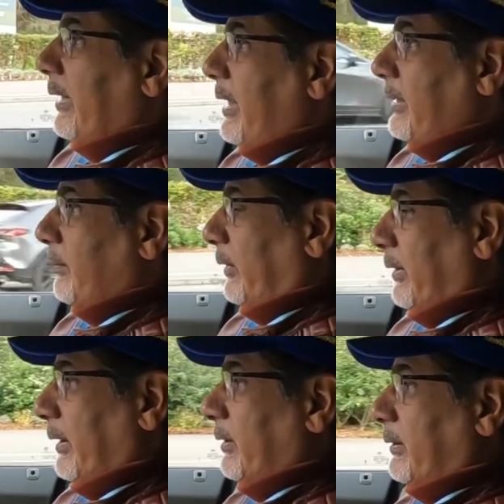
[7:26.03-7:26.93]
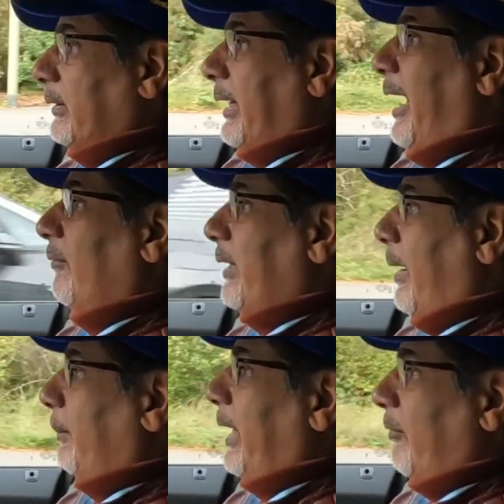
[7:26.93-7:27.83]
raised, because they still have
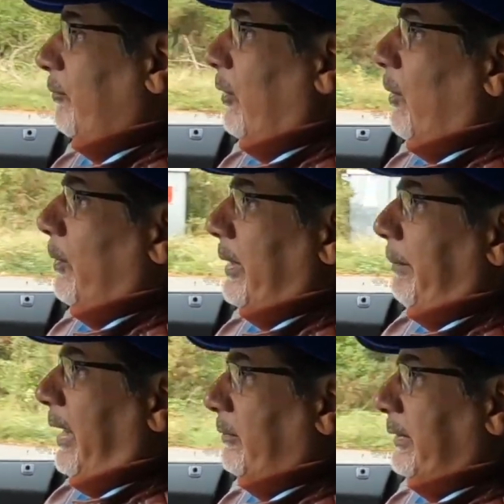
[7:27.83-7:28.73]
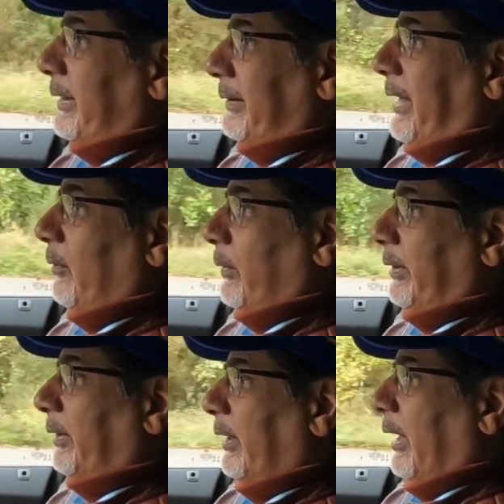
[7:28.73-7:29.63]
that platform where the battery is
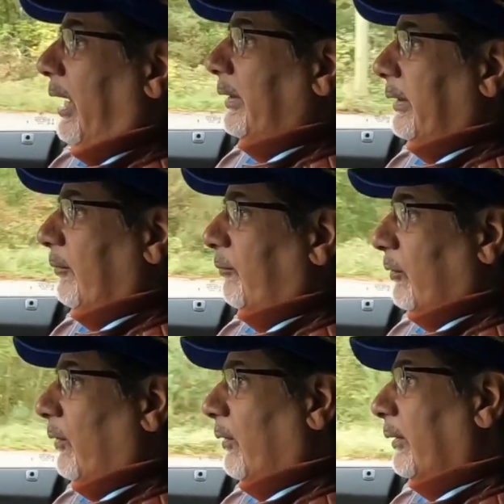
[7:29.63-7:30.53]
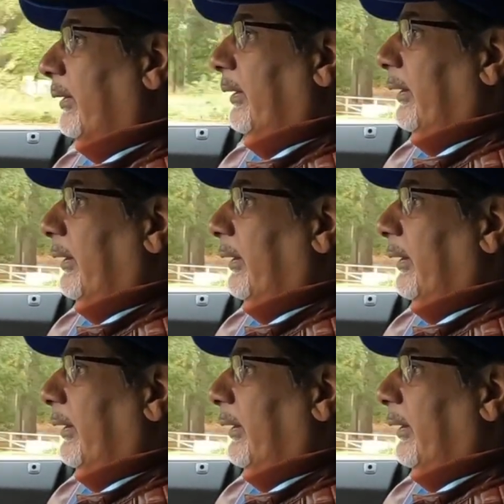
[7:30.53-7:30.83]
sandwiched under the floor.